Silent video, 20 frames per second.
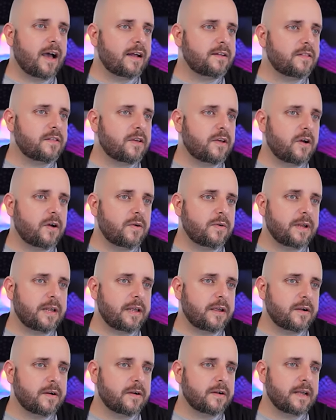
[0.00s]
got the code
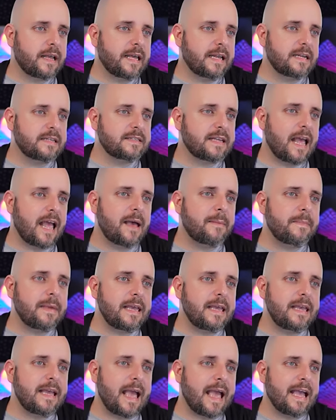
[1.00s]
here. It is
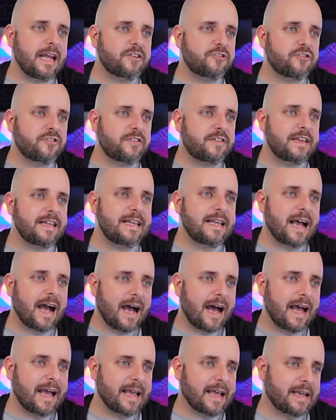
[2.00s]

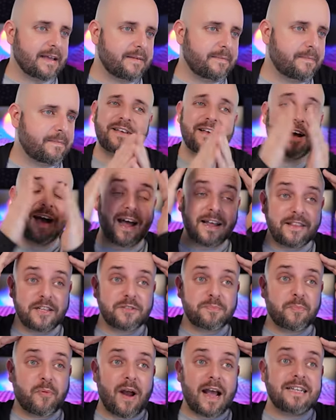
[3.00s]
M-E-H-D-I. God,
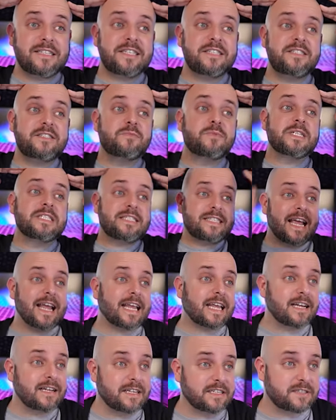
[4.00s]
this price is
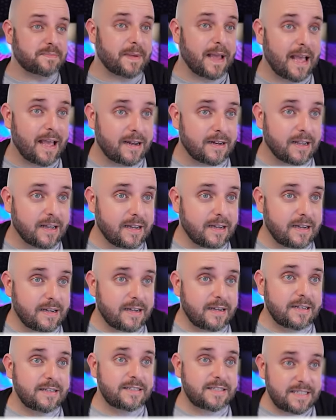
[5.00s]
ridiculous, man.
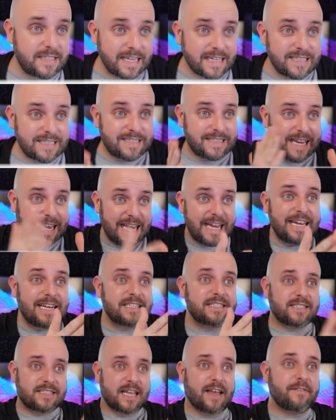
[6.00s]

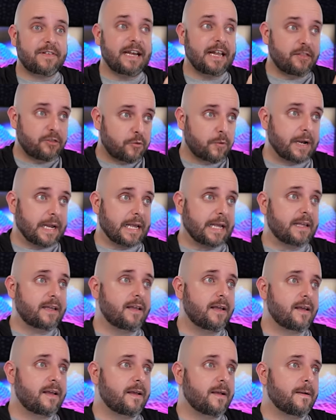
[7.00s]
1673
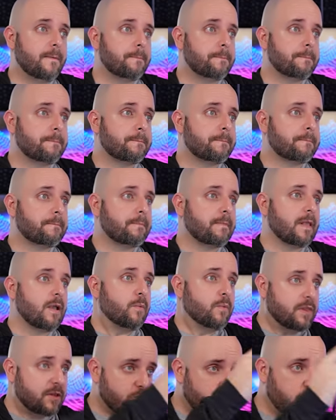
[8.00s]

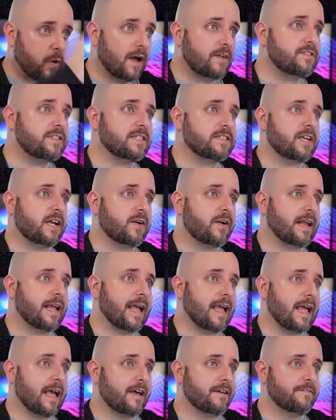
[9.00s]
with a 12600
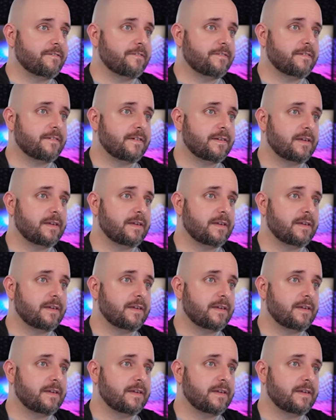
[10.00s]
KF,